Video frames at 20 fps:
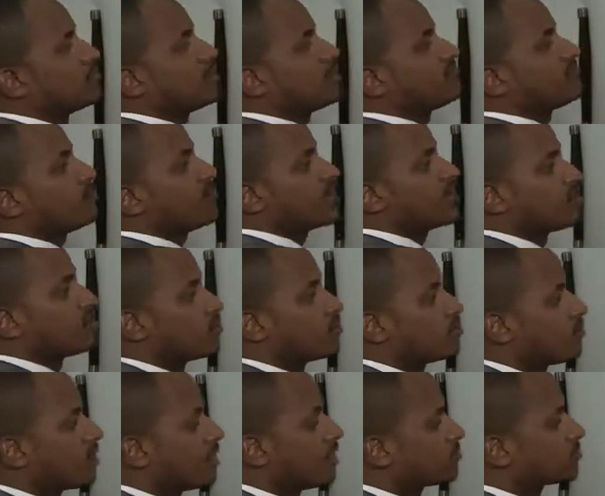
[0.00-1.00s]
falling on
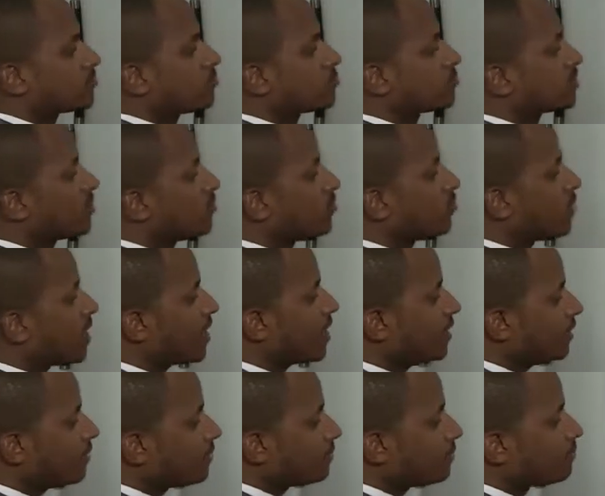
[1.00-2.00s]
1. So you say 1
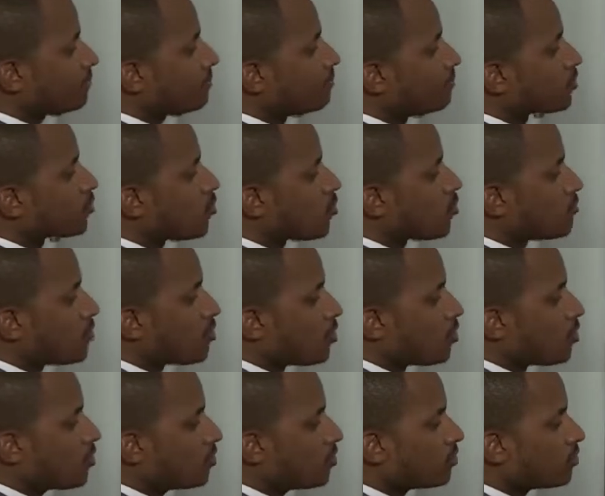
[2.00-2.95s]
bromo,